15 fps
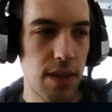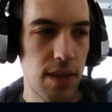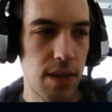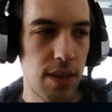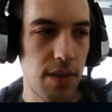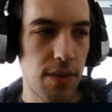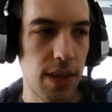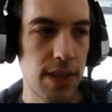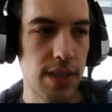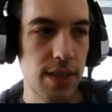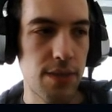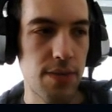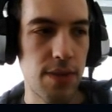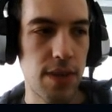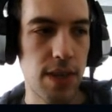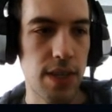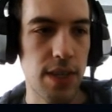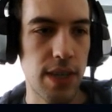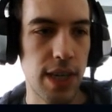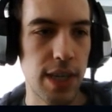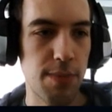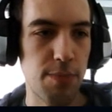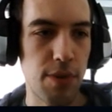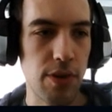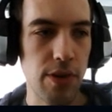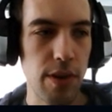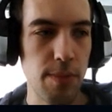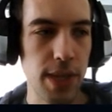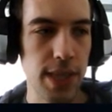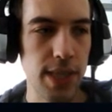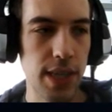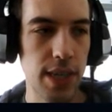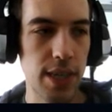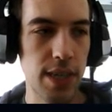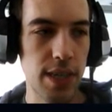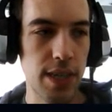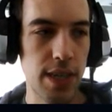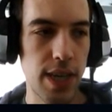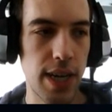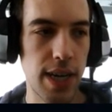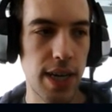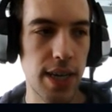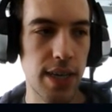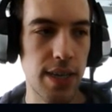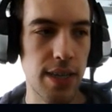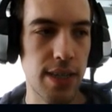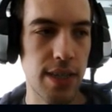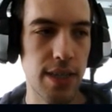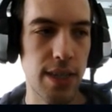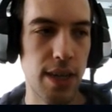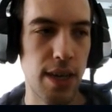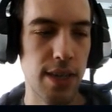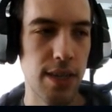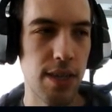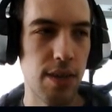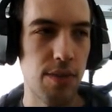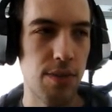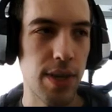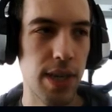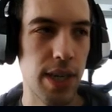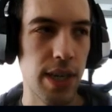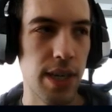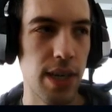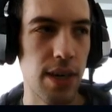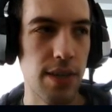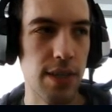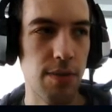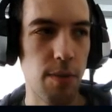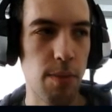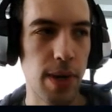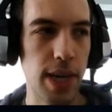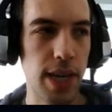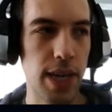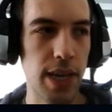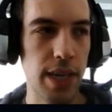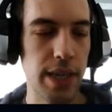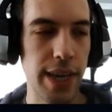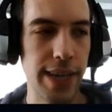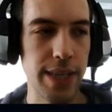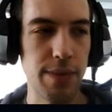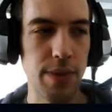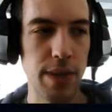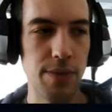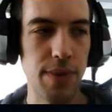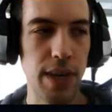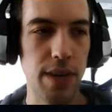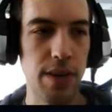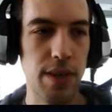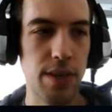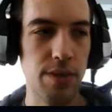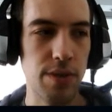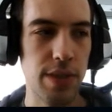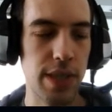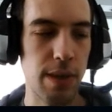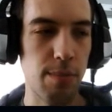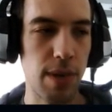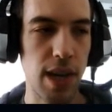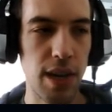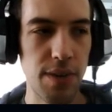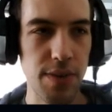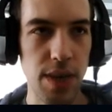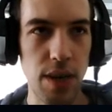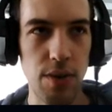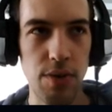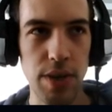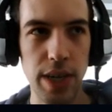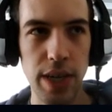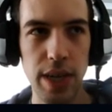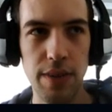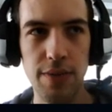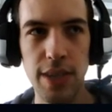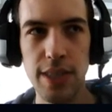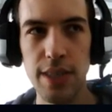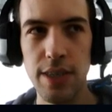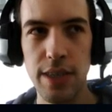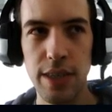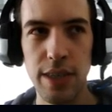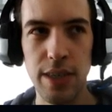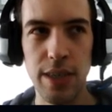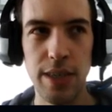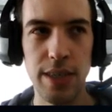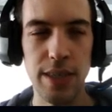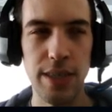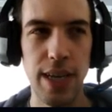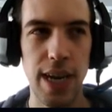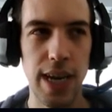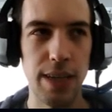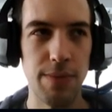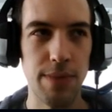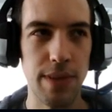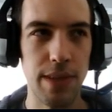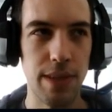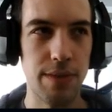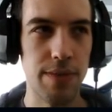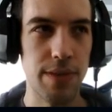that's it for today's programming session, and as I already announced in the beginning, next week we're gonna do some live coding, and that's gonna start with